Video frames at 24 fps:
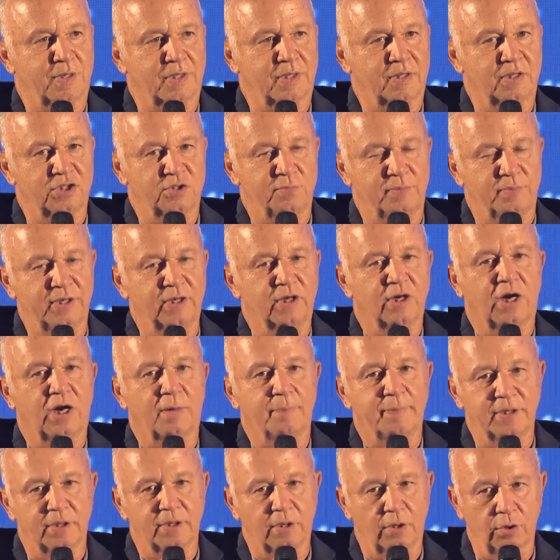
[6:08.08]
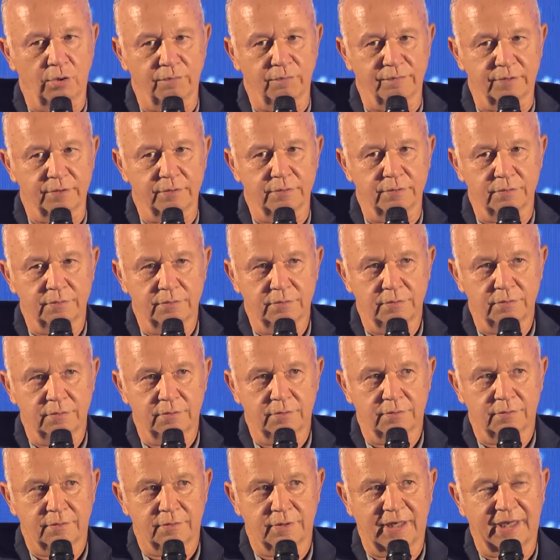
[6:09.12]
model that's being copied all over,
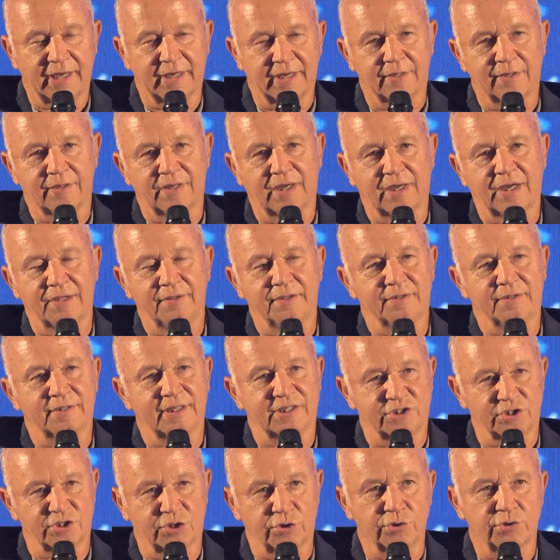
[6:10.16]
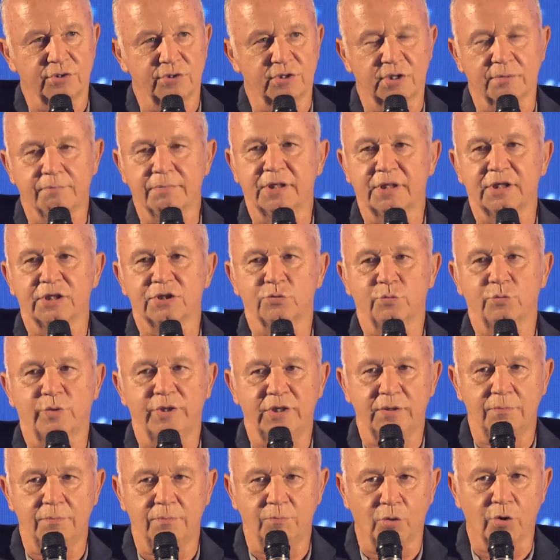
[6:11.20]
and I think that's a good thing, because we
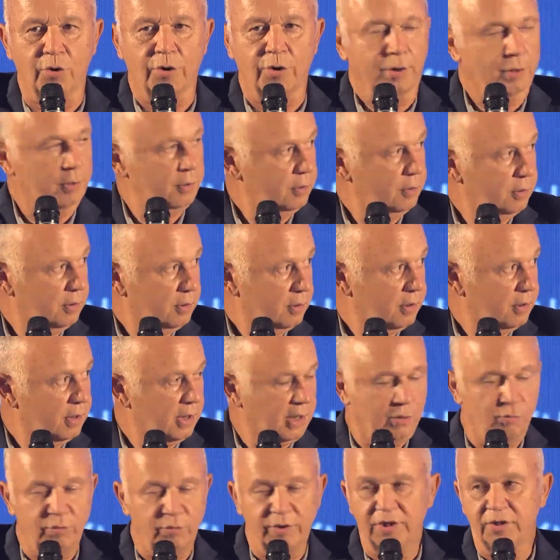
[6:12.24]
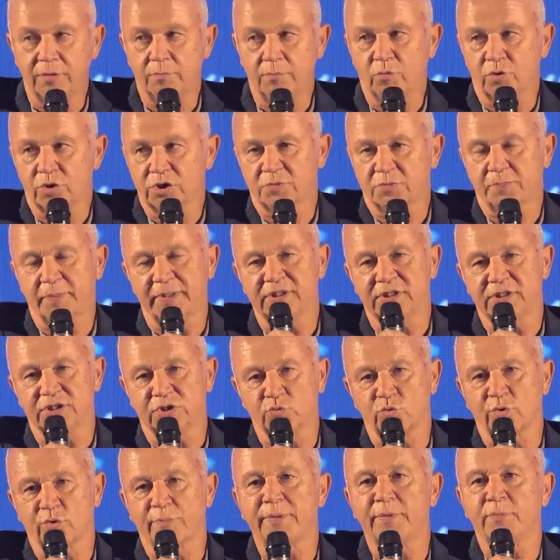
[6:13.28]
need more, and we need more spaces
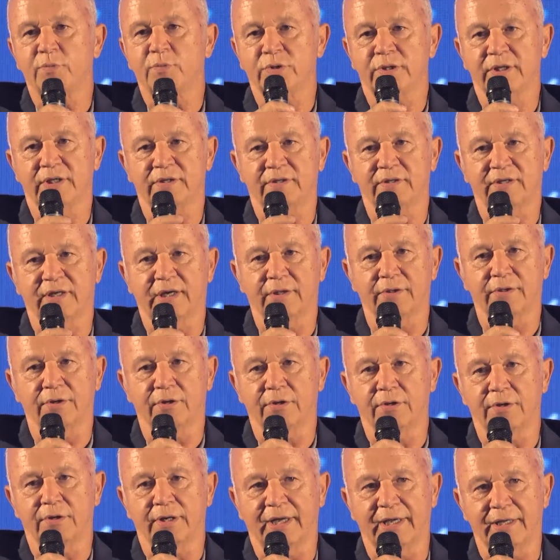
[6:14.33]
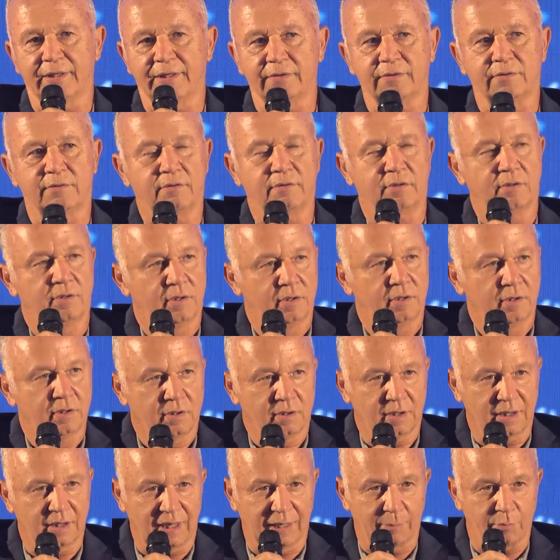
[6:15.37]
where people can get together and
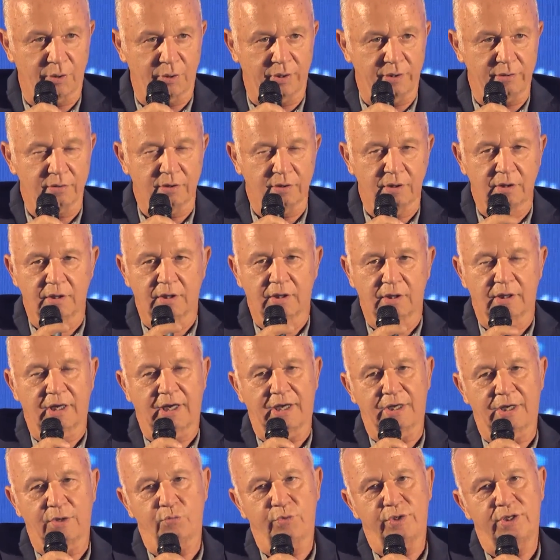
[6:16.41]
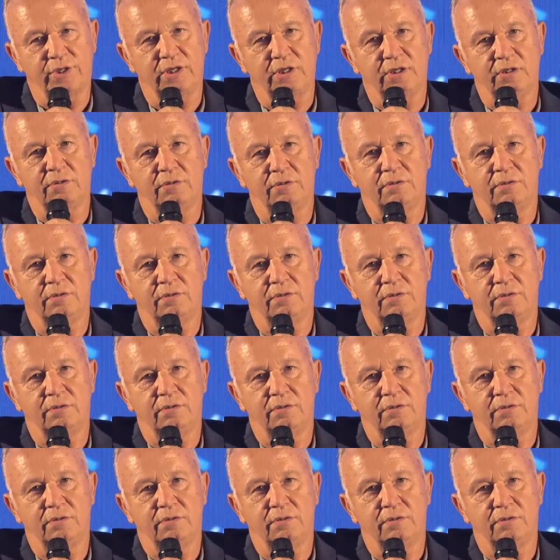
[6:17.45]
collaborate, and we need